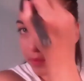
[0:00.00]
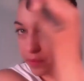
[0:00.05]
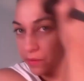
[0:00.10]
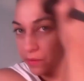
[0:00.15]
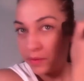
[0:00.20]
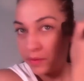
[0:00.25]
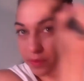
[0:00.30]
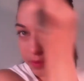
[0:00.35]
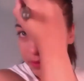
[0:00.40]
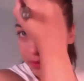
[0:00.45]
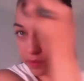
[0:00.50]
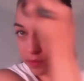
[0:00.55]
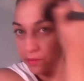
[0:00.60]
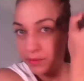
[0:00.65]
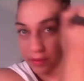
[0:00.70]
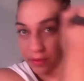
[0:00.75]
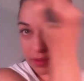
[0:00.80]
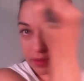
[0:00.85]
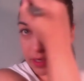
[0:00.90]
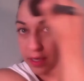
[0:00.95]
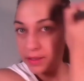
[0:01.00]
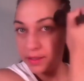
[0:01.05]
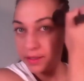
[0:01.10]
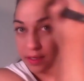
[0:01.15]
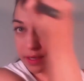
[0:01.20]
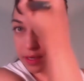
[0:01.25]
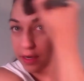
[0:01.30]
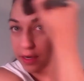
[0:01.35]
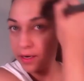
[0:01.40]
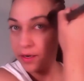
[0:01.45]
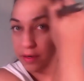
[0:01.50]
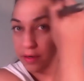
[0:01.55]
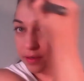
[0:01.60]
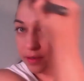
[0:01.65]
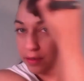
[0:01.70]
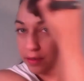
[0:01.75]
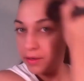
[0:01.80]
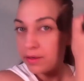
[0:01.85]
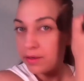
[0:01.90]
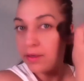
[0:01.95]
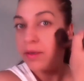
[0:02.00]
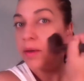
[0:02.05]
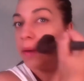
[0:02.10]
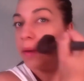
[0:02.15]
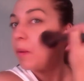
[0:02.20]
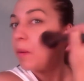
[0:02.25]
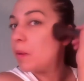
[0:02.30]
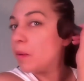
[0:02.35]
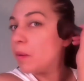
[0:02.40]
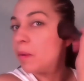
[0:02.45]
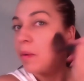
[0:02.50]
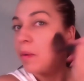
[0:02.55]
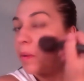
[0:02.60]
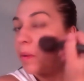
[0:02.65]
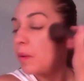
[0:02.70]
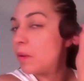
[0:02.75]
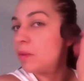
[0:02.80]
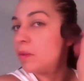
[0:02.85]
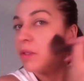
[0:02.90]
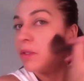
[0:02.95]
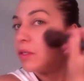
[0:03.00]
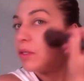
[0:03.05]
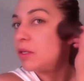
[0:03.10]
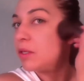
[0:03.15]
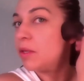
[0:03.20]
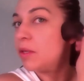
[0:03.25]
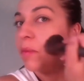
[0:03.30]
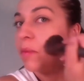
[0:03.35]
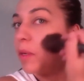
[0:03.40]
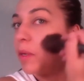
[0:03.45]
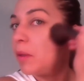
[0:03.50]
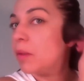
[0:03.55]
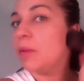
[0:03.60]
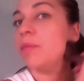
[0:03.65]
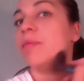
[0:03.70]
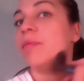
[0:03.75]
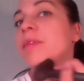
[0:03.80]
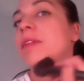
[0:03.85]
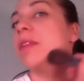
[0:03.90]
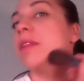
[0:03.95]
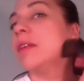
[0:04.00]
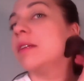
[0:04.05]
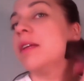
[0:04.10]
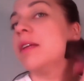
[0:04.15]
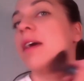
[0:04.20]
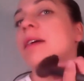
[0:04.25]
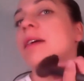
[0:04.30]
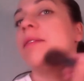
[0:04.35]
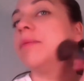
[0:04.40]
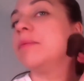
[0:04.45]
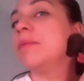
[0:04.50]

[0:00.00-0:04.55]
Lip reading: You know, it starts here, goes into the middle, and then down.